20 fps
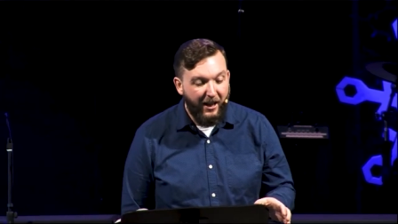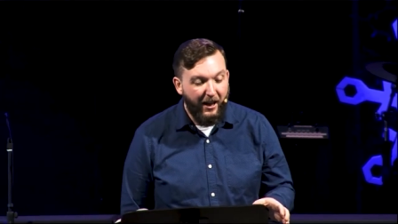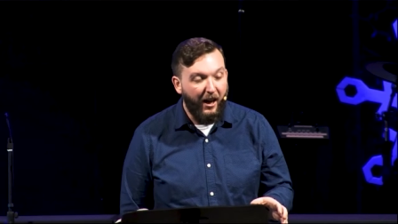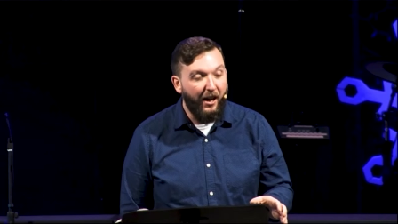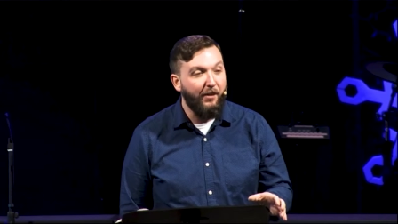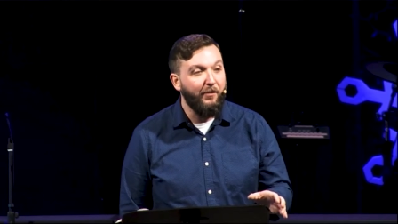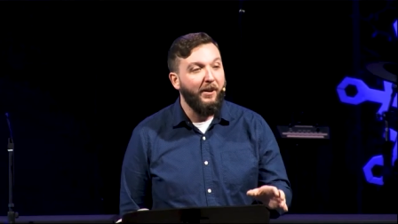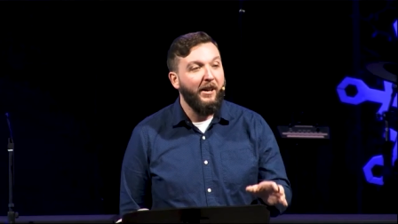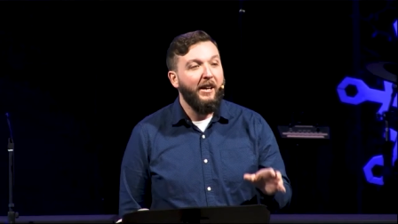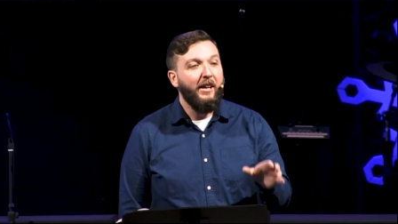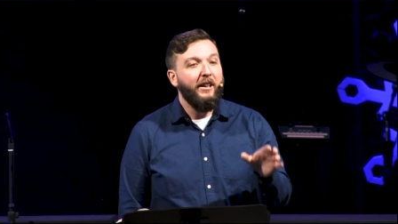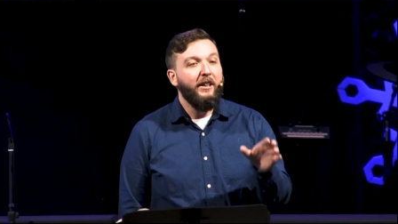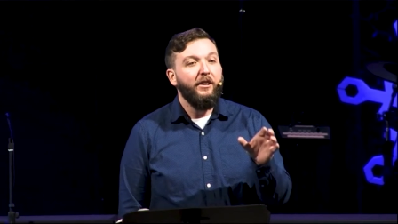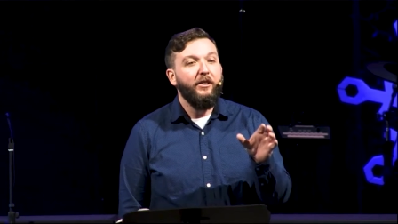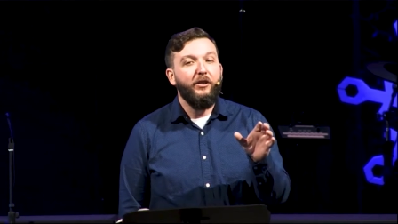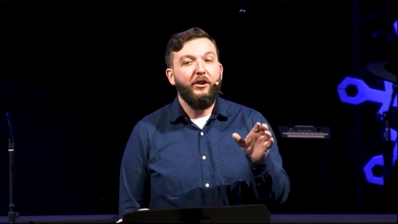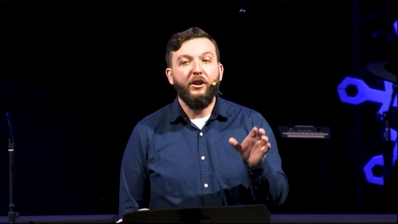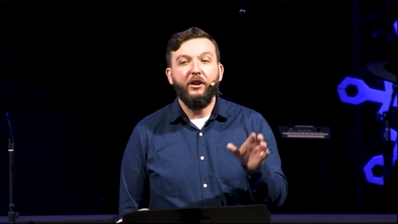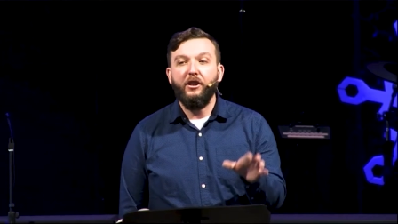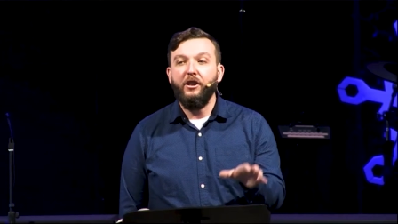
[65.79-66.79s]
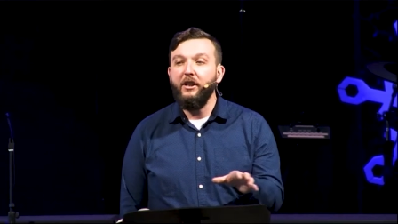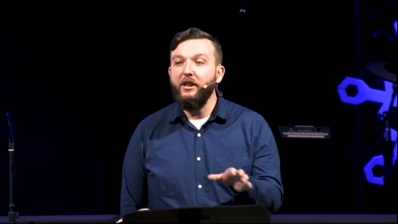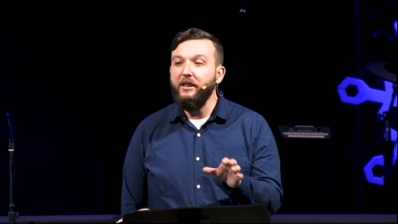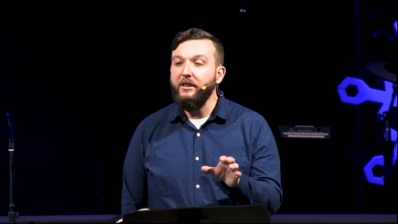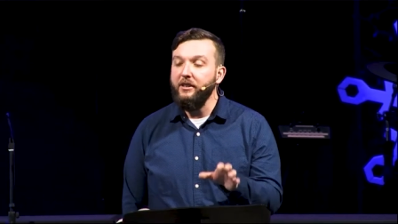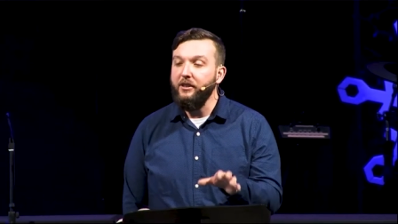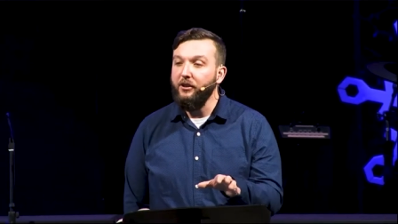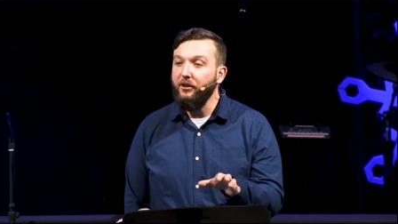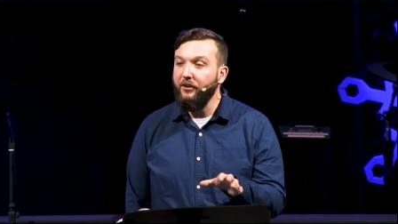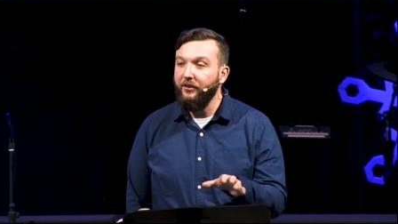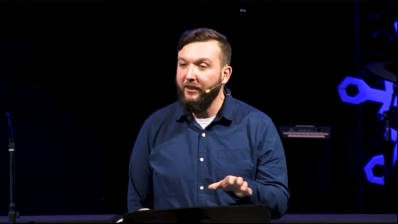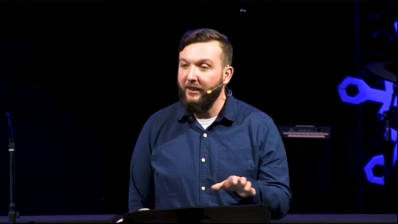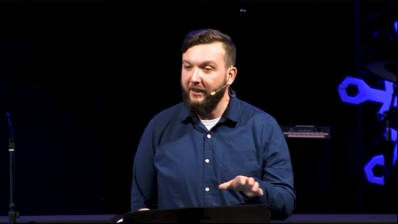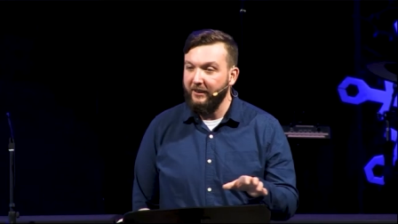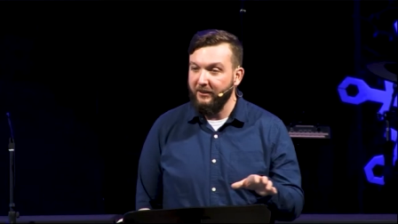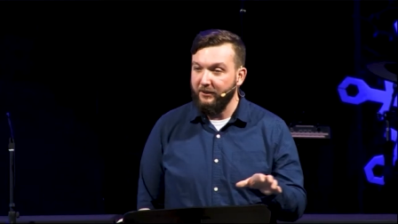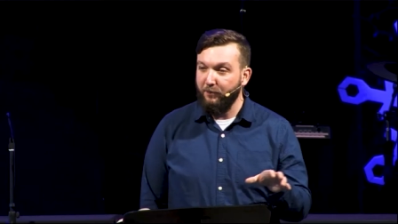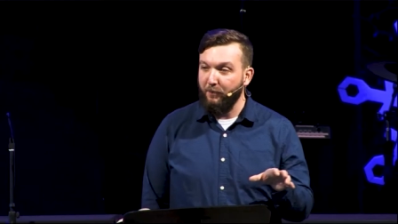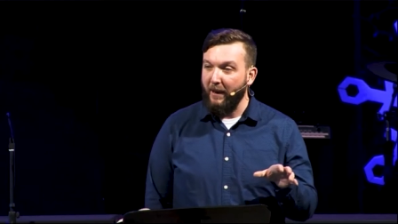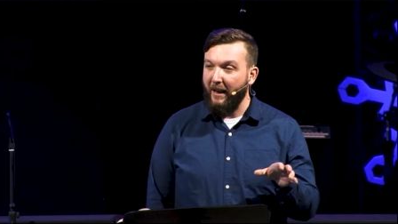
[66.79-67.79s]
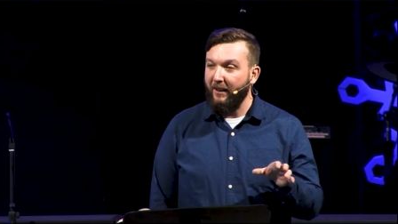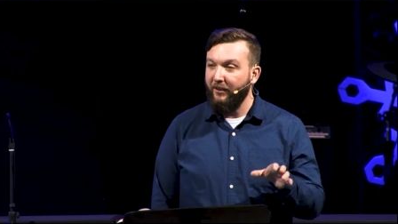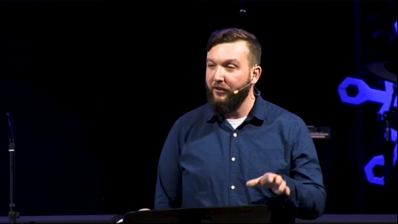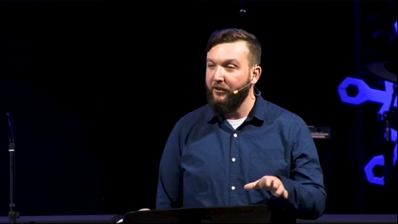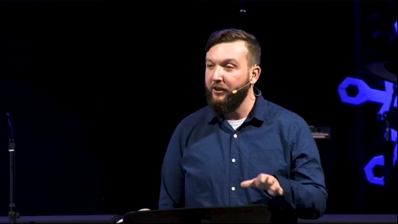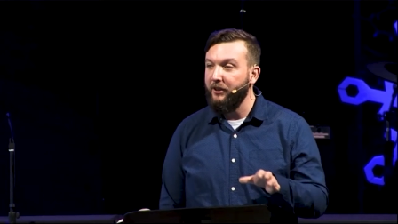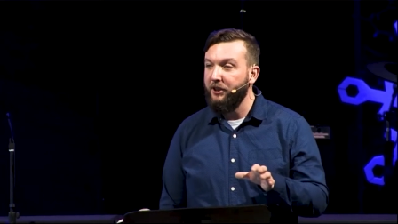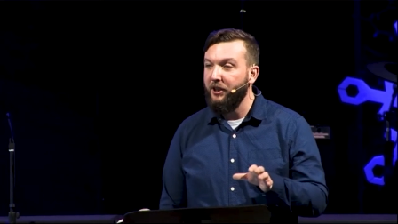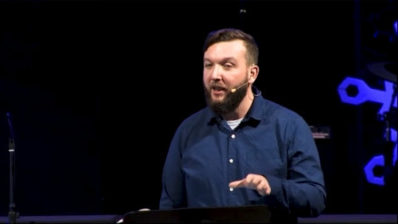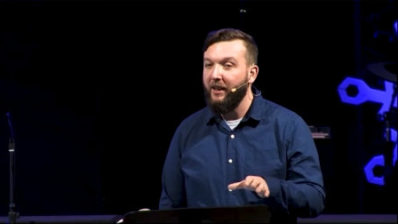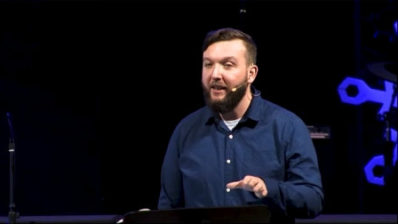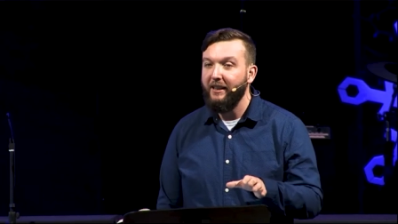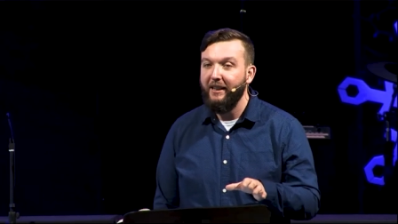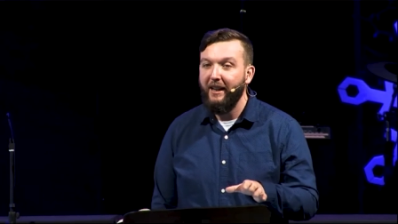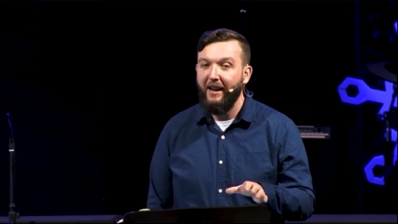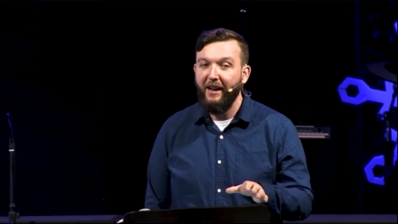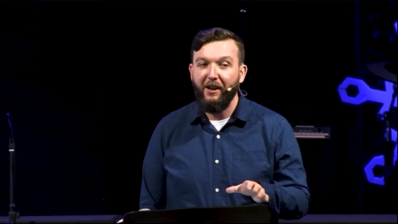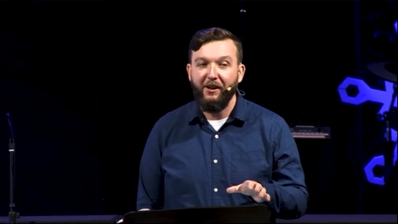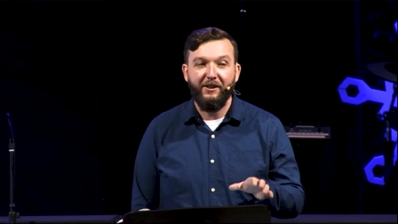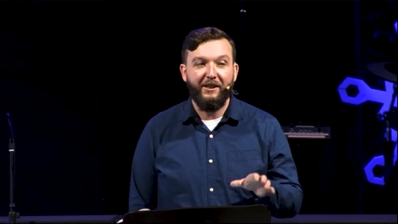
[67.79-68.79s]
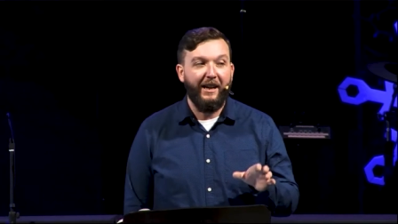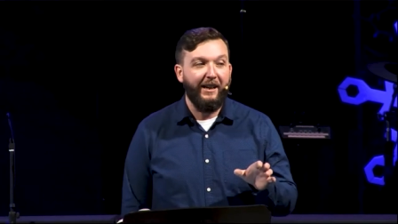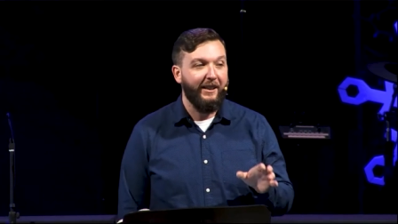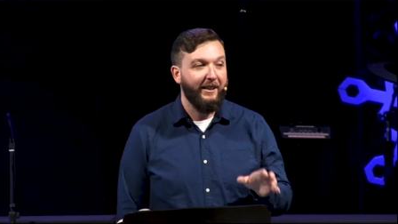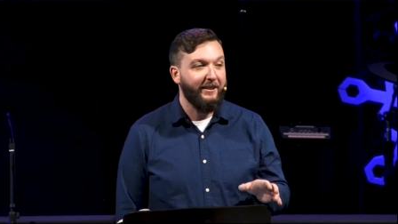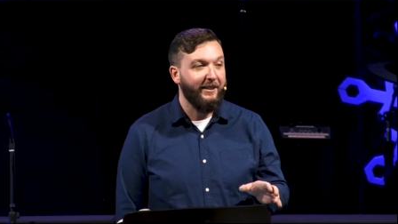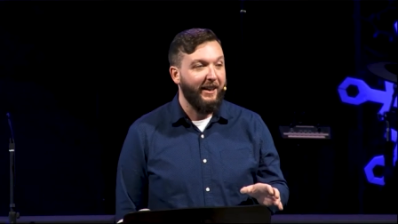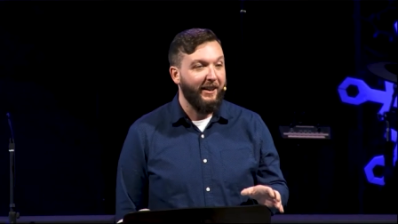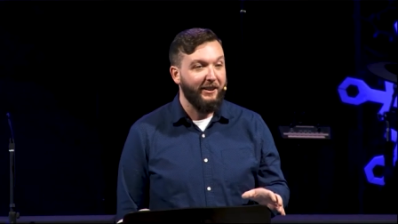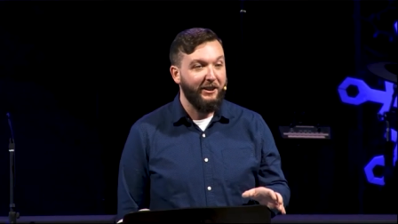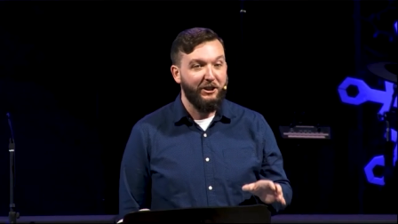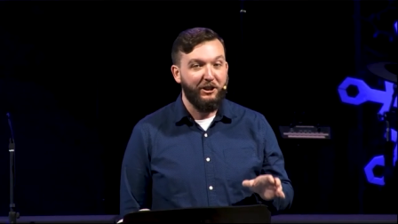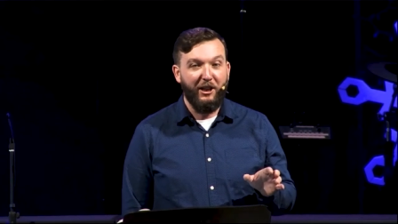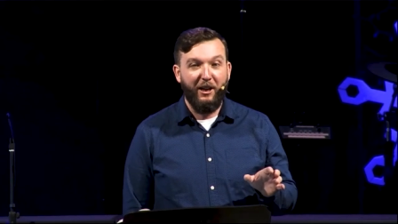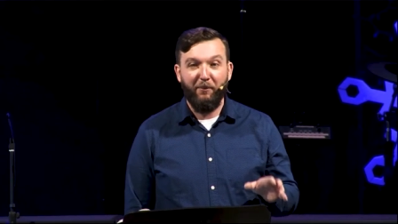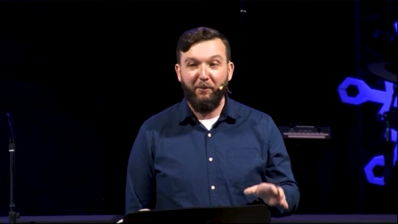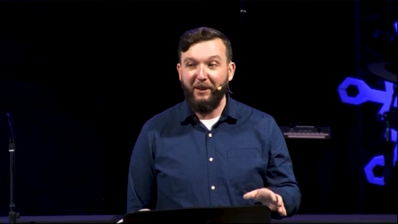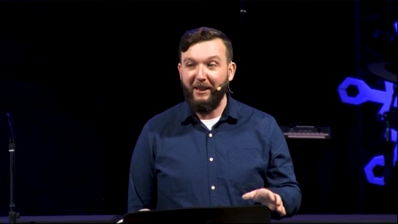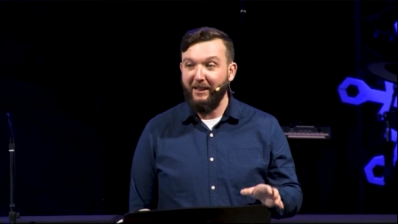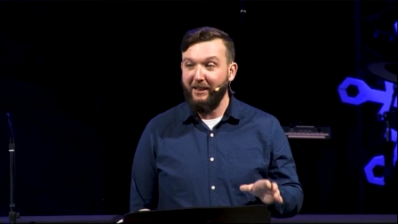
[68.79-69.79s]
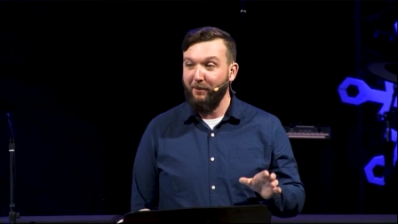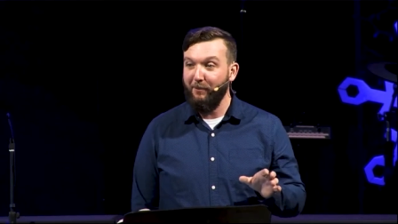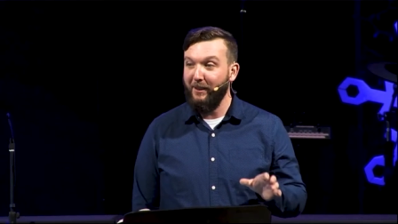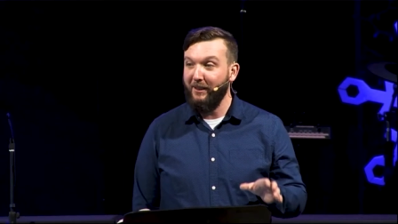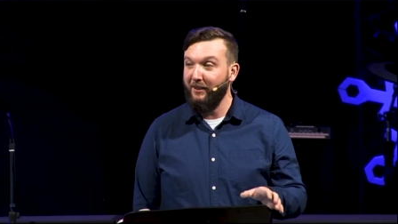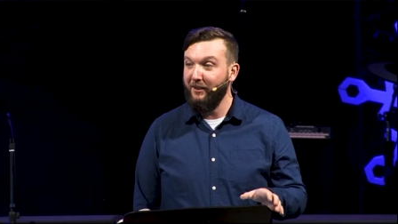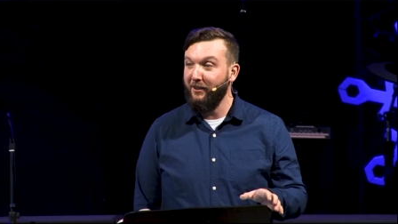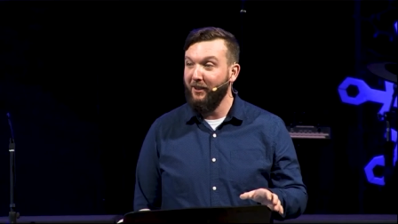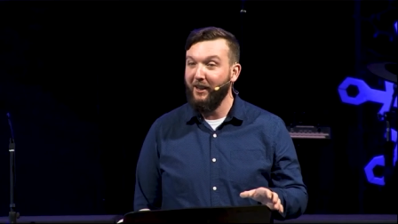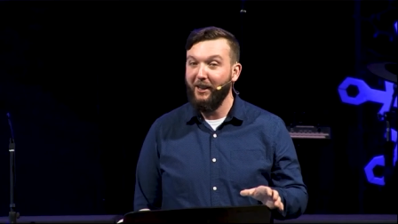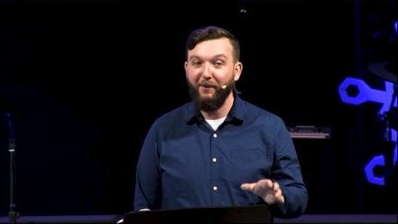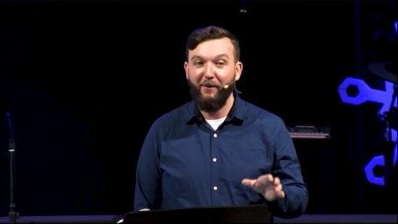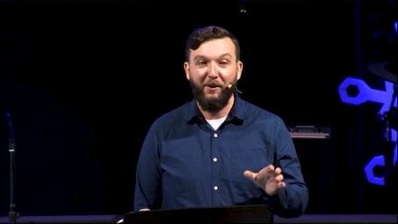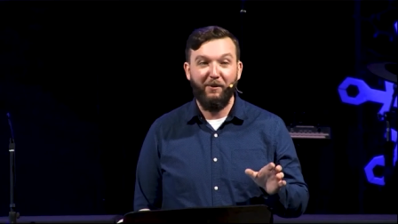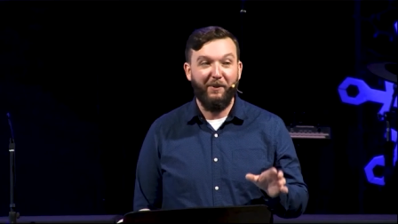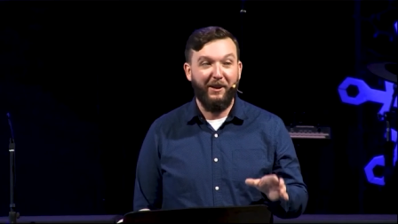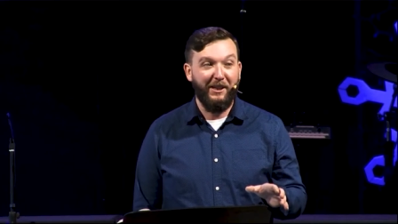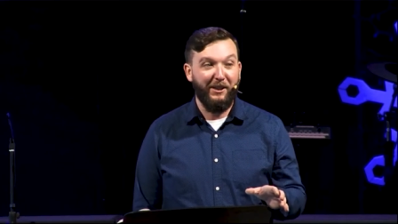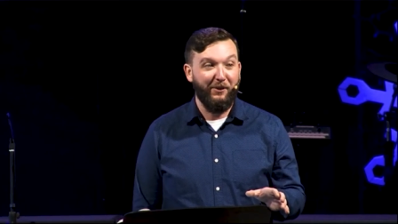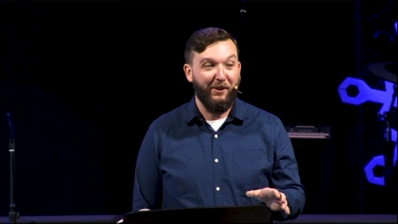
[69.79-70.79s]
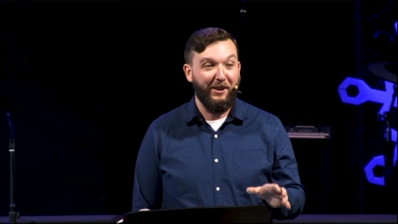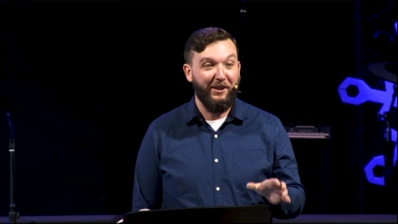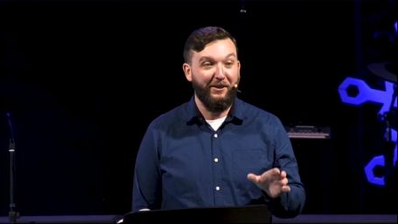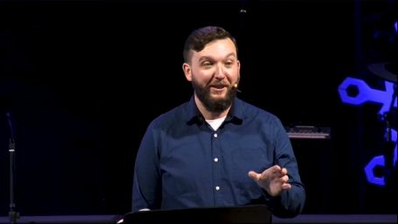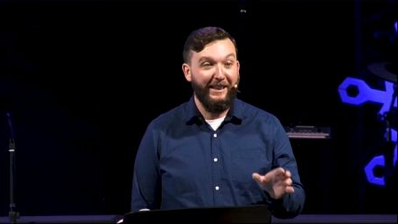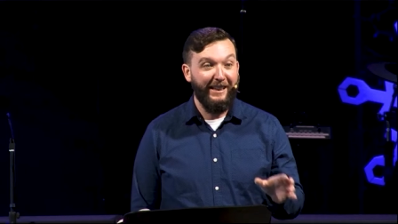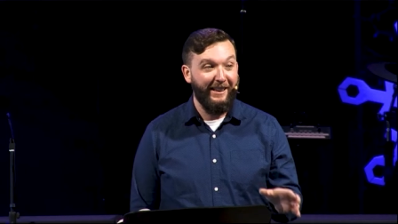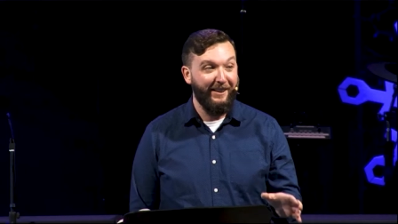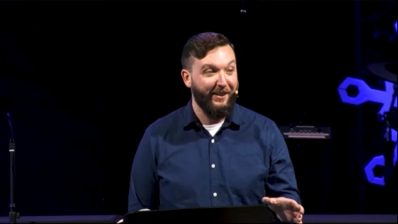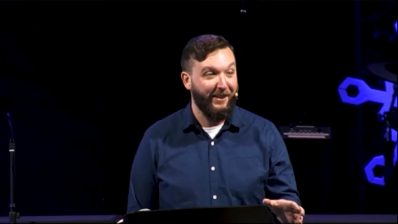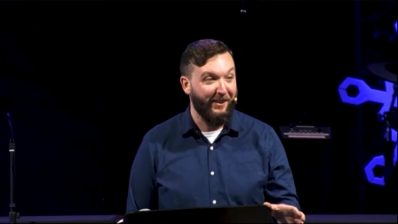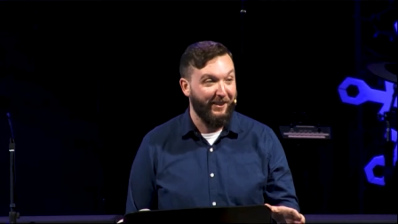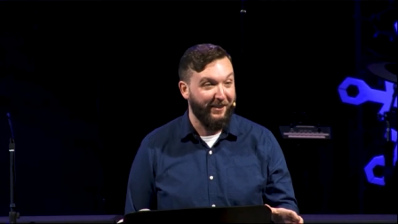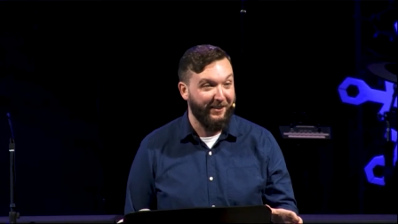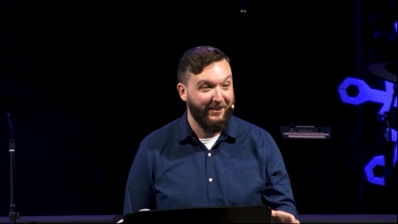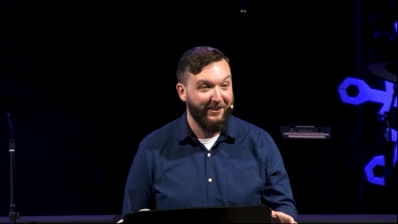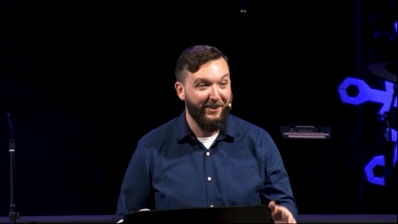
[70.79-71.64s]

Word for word: Um, the good news is, Pastor Chuck and I are not exactly chomping at the bit to talk about money with you either.